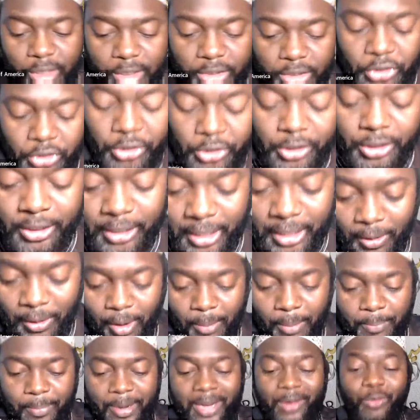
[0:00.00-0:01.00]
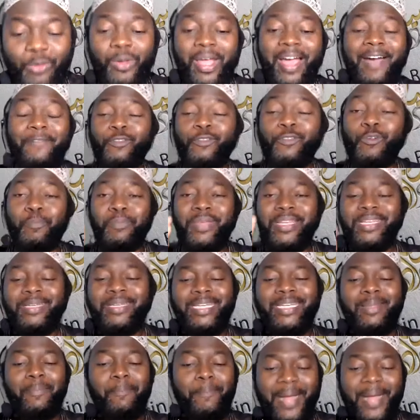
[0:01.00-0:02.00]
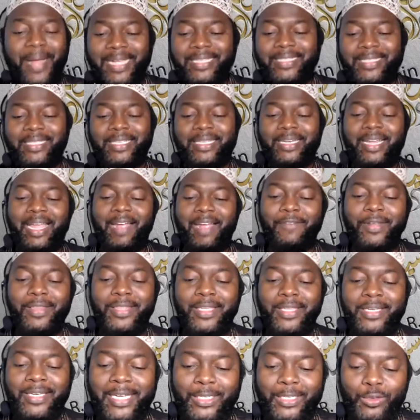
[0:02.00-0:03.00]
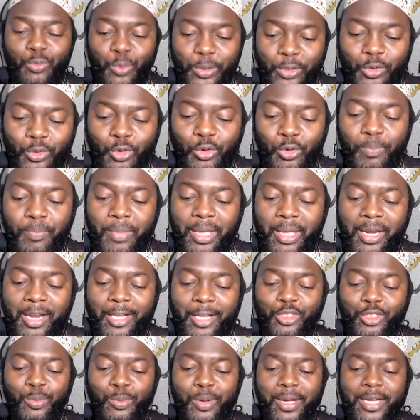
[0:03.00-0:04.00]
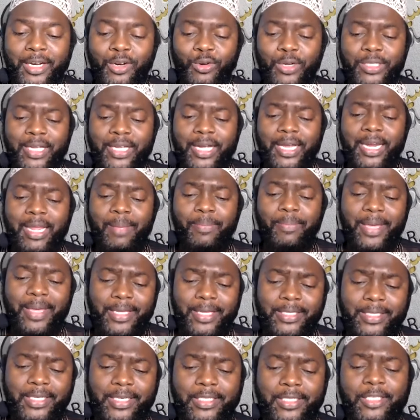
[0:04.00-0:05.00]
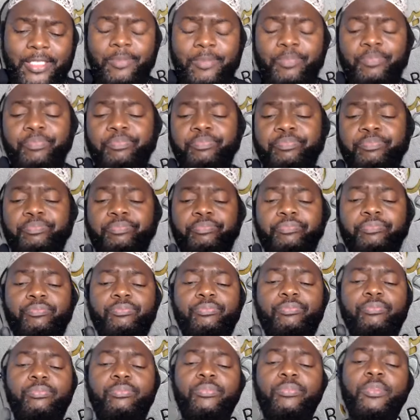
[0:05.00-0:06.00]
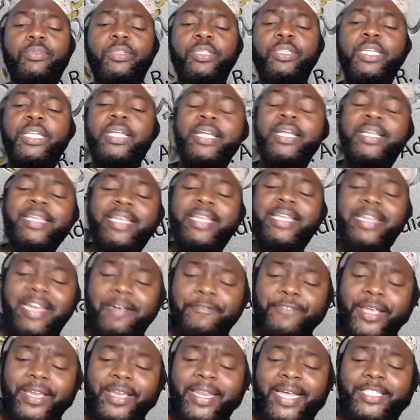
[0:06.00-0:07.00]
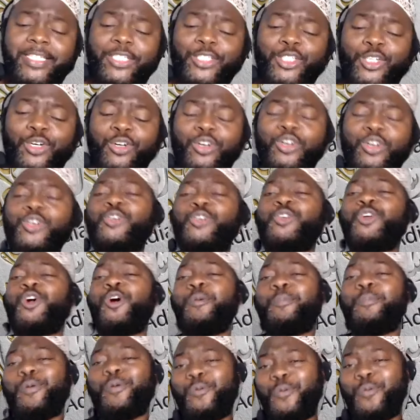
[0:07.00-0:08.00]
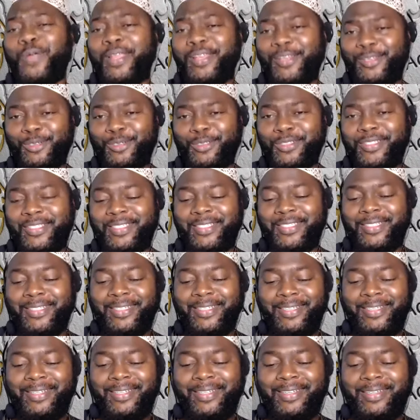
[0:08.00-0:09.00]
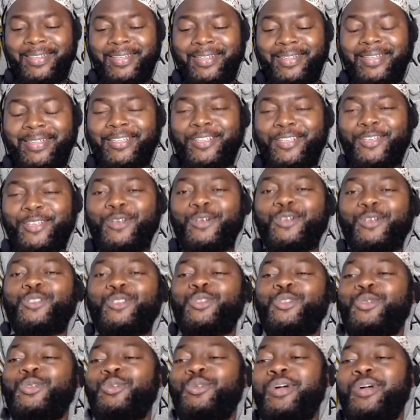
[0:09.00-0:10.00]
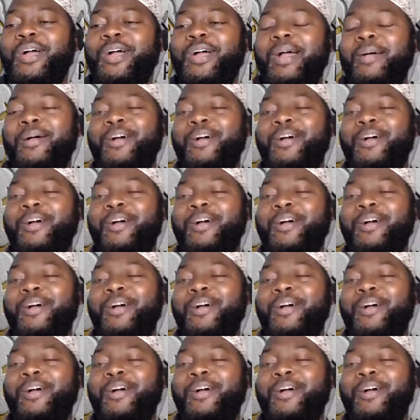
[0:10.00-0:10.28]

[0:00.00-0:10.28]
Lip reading: treat our brain. We have to be the best in everything that we do. May Allah subhanahu wa ta'ala make it easy. Then after that, you know, you open windows, you know, to